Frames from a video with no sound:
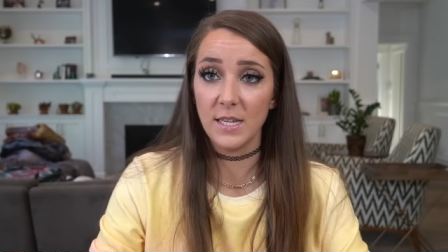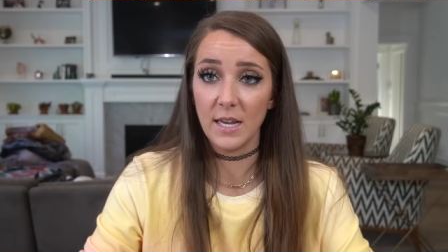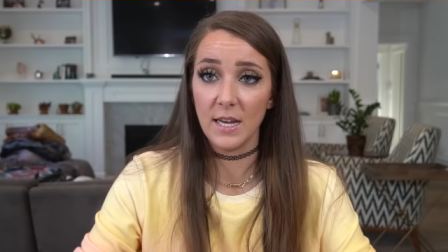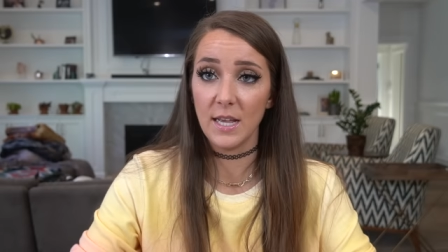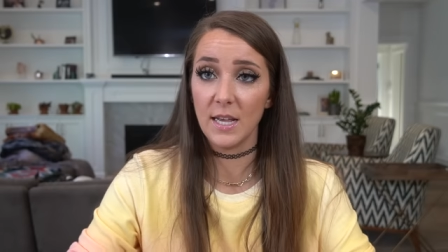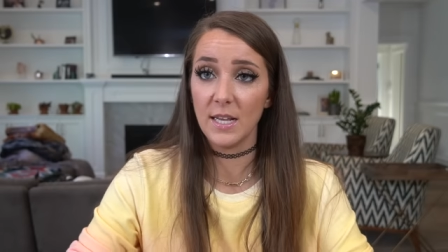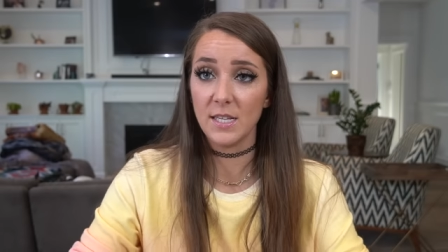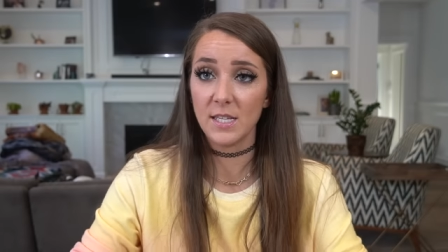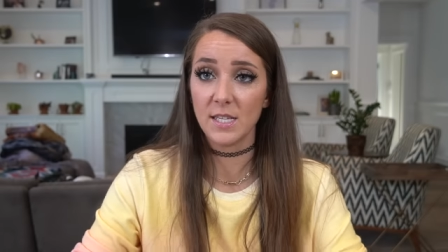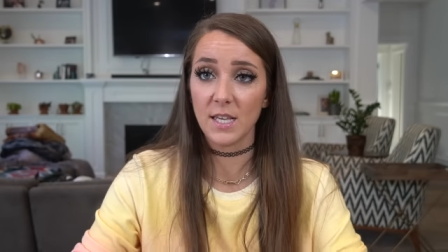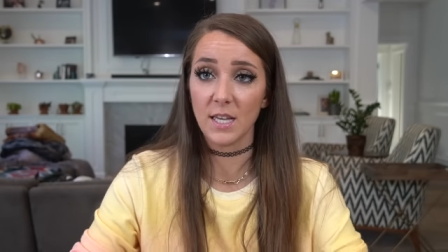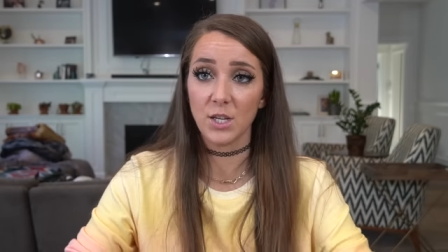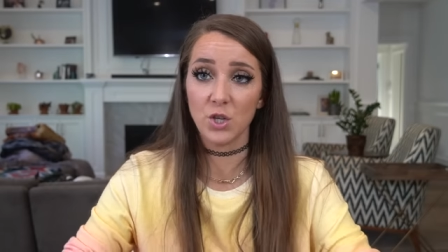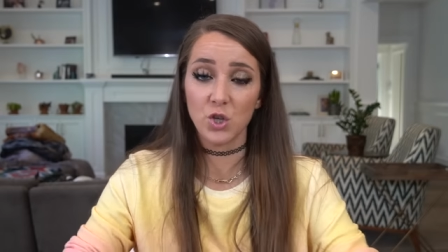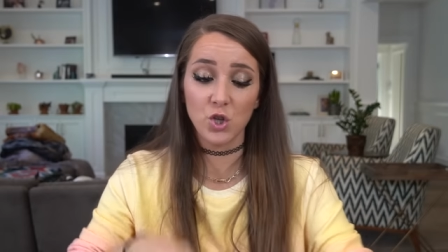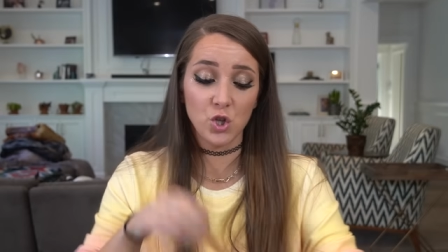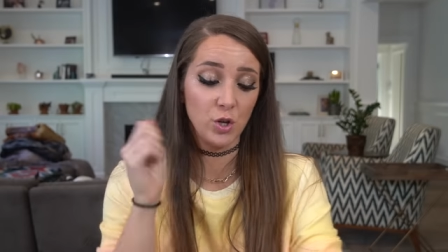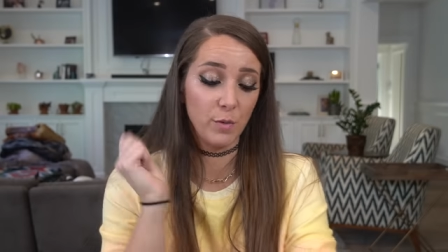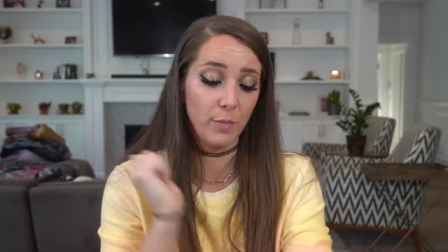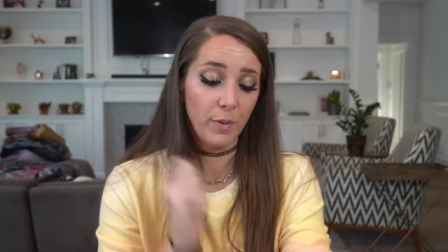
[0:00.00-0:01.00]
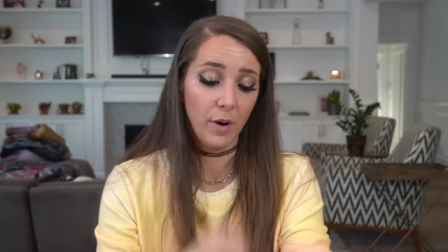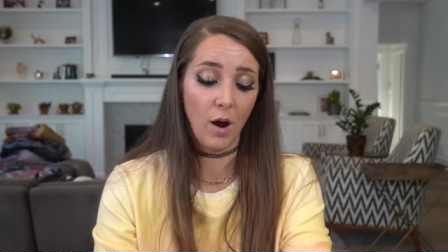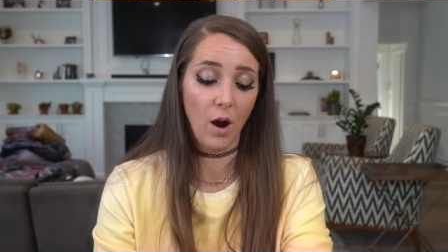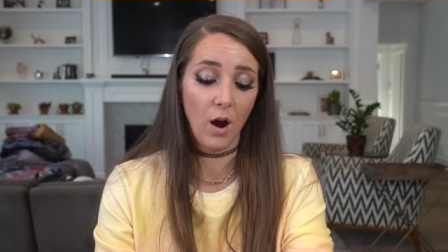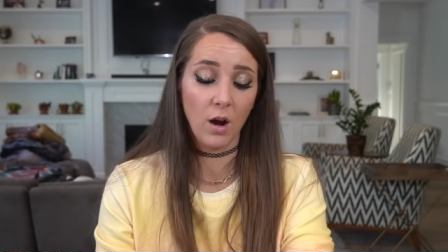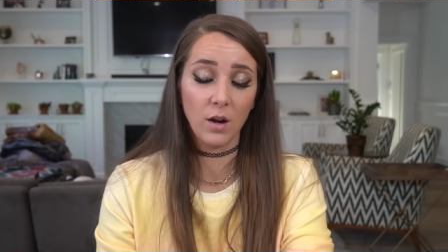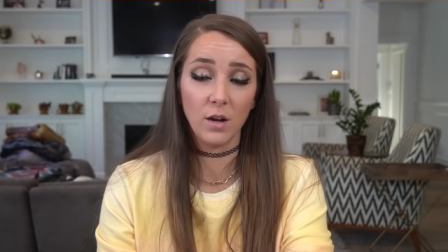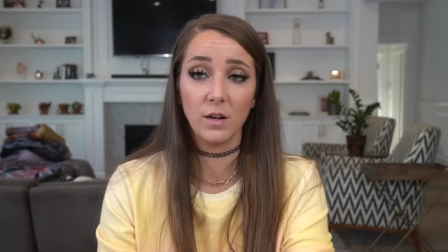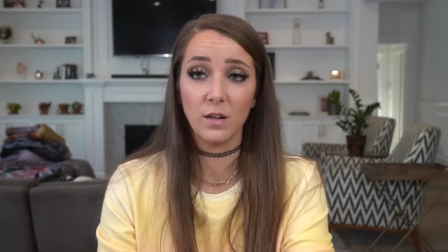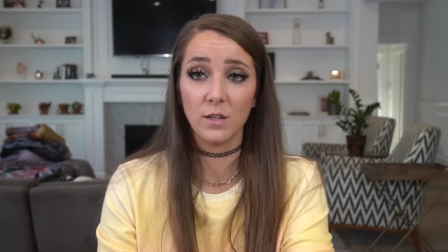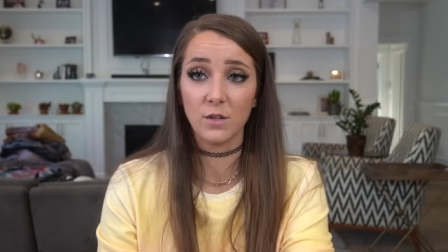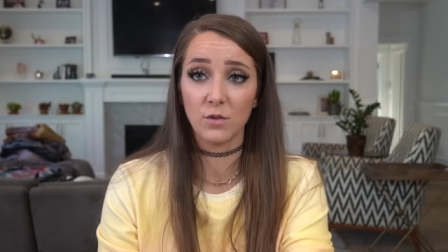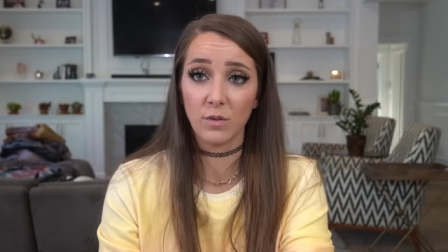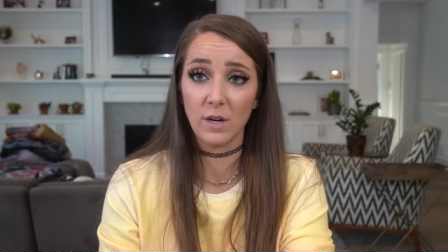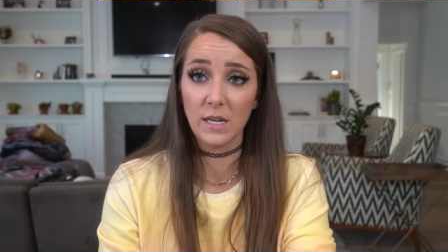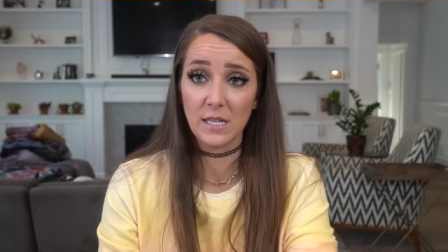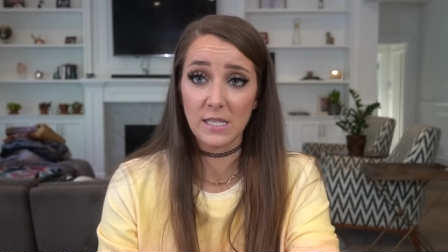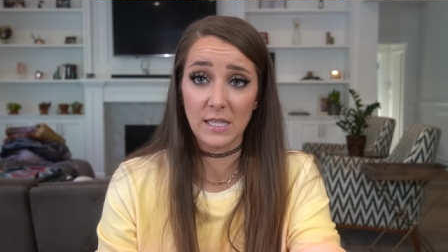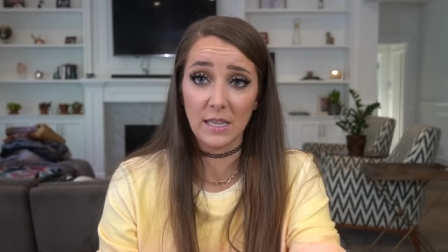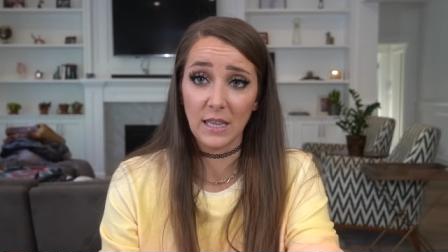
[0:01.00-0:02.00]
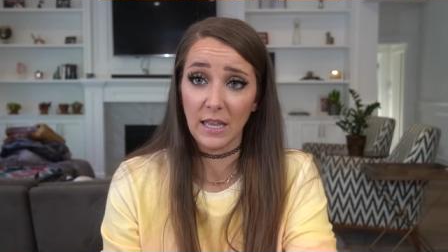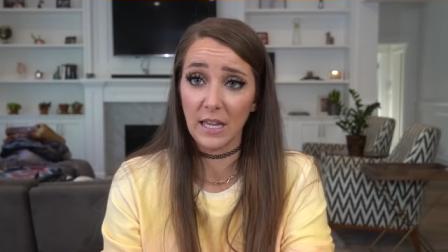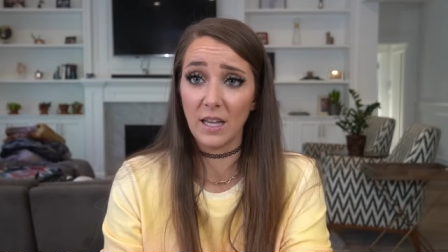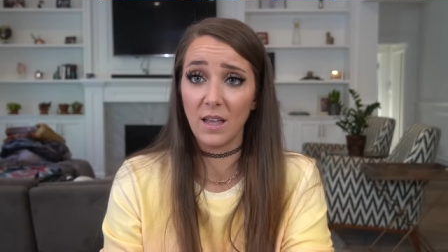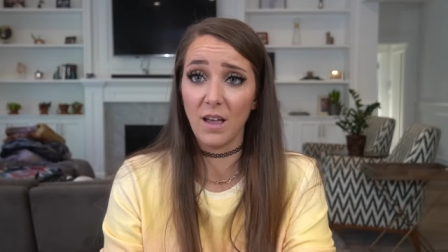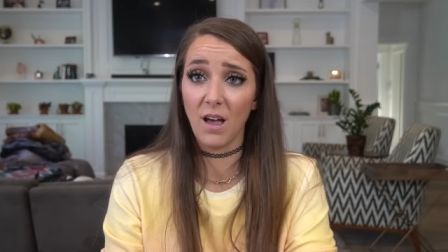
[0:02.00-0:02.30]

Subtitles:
did his like super hard on his wrist and like